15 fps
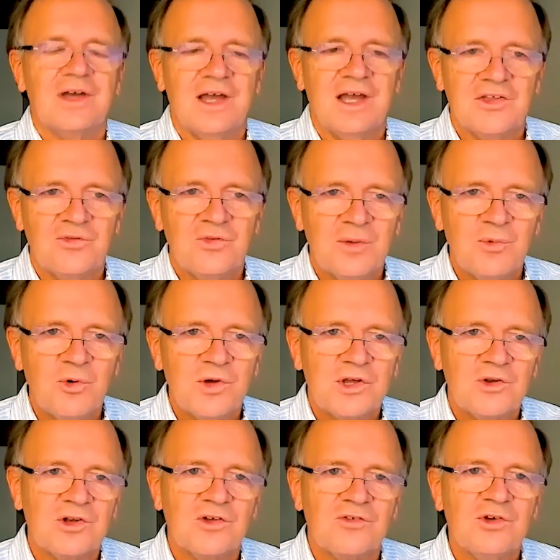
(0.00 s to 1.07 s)
as we are moving
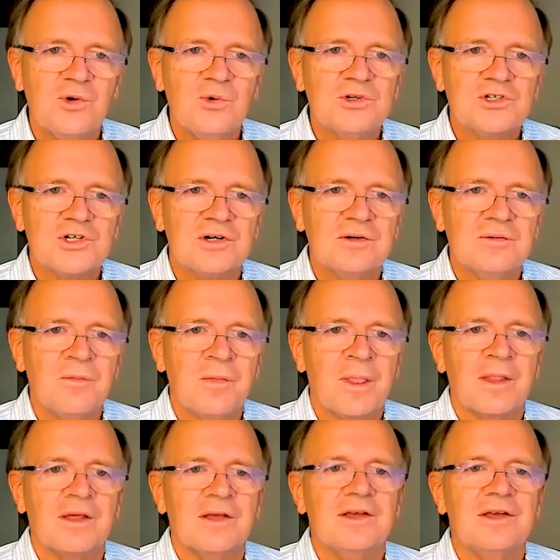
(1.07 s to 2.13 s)
into the future
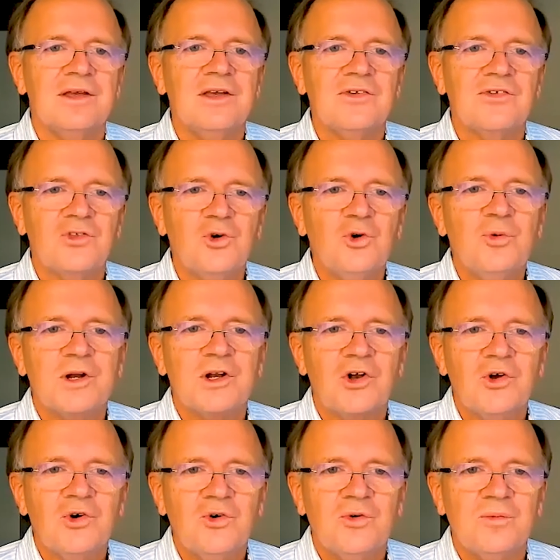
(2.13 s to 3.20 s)
is doom and
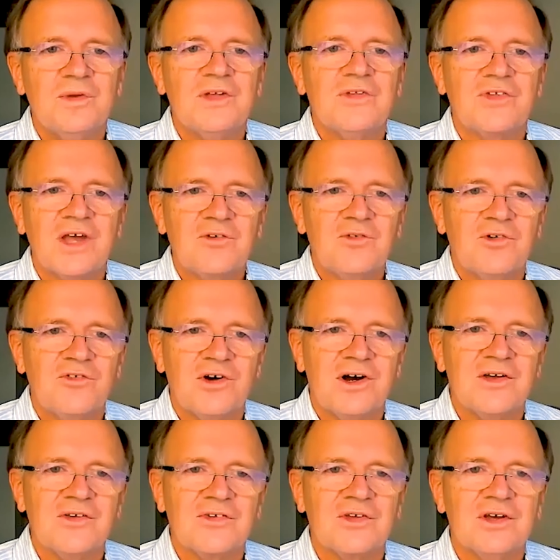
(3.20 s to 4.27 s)
gloom, is
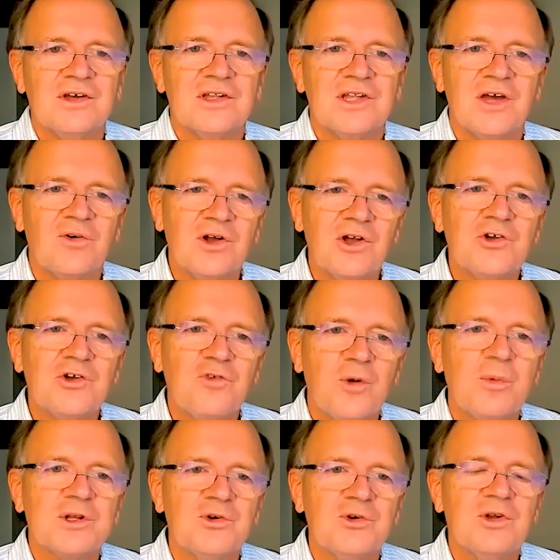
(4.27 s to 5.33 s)
sacrifice. There are a lot of
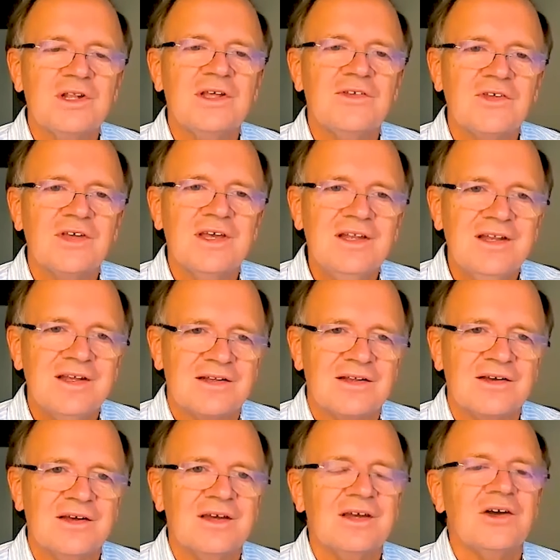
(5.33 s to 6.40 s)
opportunities in it.
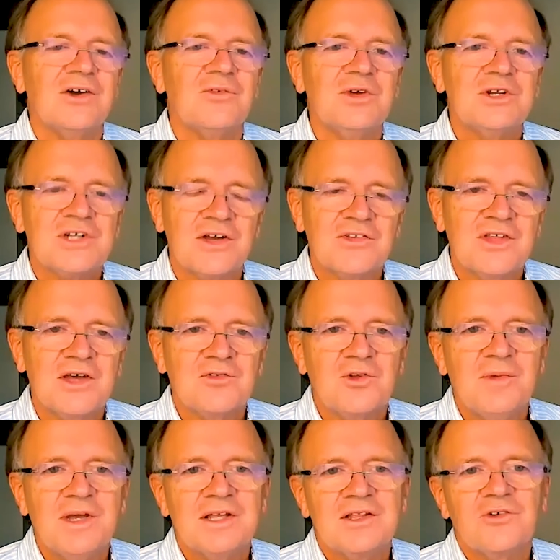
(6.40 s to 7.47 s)
We just have to
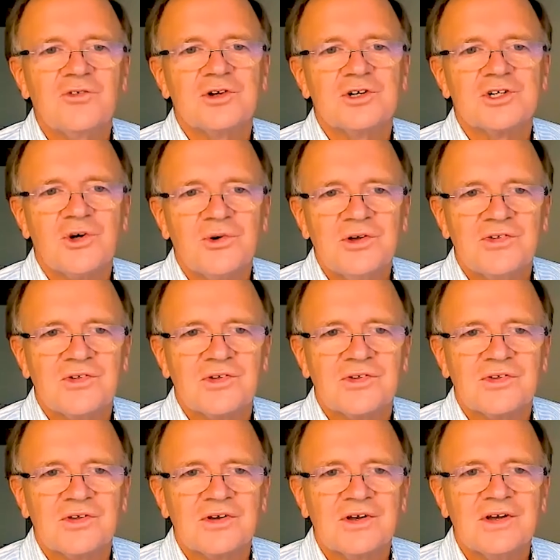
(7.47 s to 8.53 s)
make different
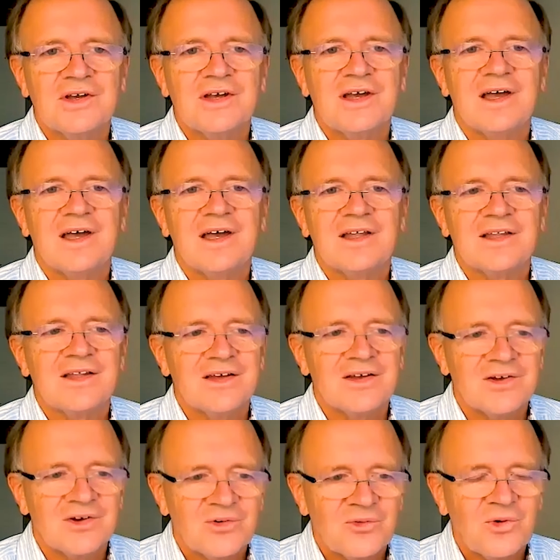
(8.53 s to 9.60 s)
choices. And
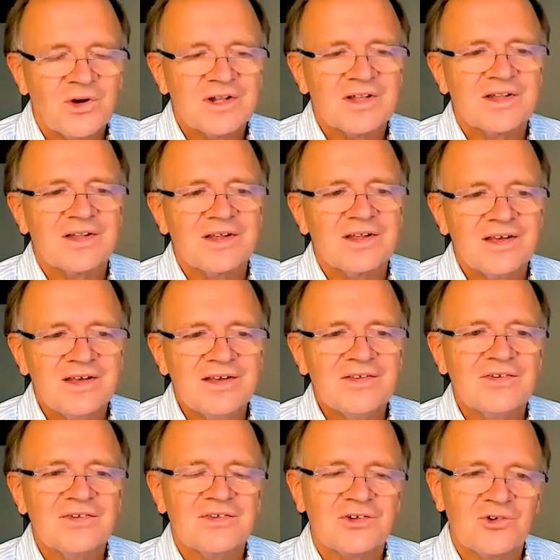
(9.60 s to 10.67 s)
what
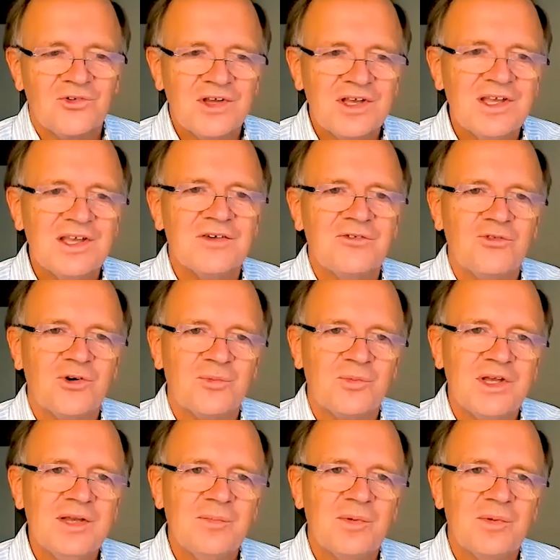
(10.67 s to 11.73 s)
is tricky for
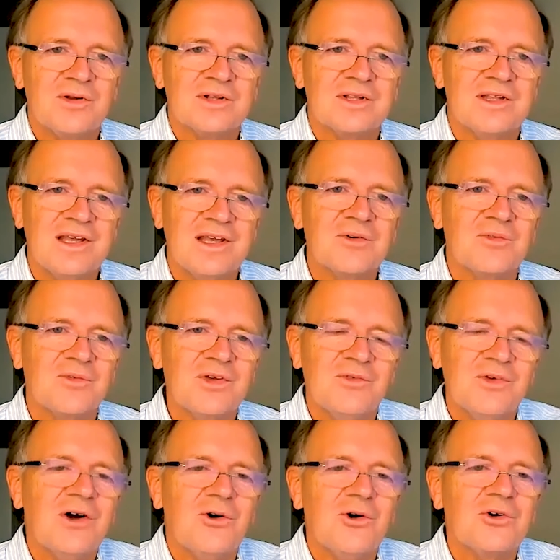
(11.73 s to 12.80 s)
people,
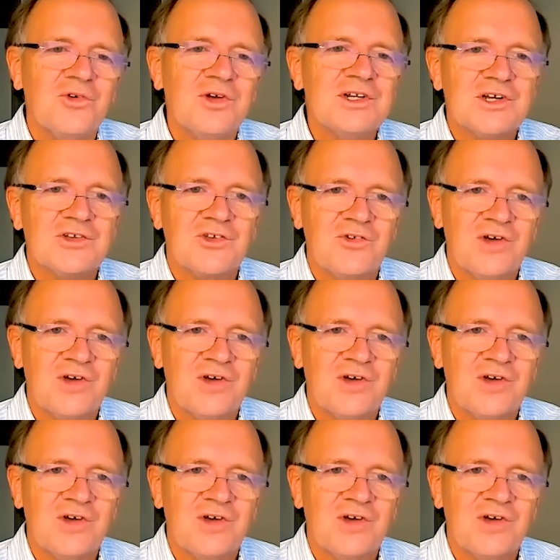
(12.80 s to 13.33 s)
we are all creatures of